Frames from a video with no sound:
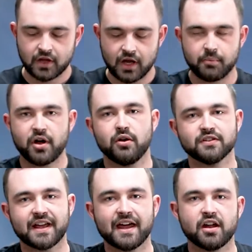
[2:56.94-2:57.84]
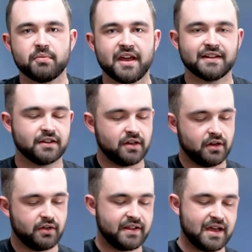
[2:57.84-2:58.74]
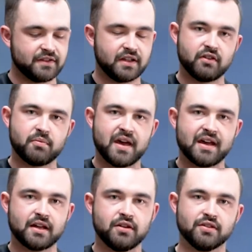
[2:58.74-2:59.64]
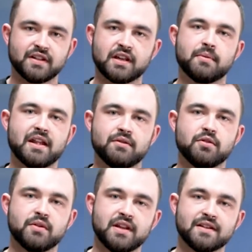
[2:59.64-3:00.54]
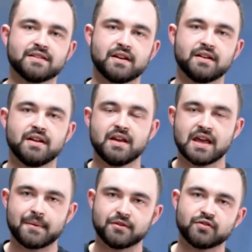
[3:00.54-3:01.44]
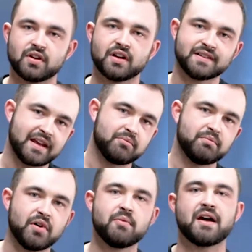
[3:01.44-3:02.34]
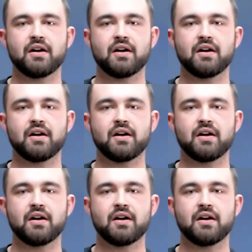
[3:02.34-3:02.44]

Our poles and our pegs are on the outside of our bag, not taking up any room on the inside, and we've shrunk our tent by about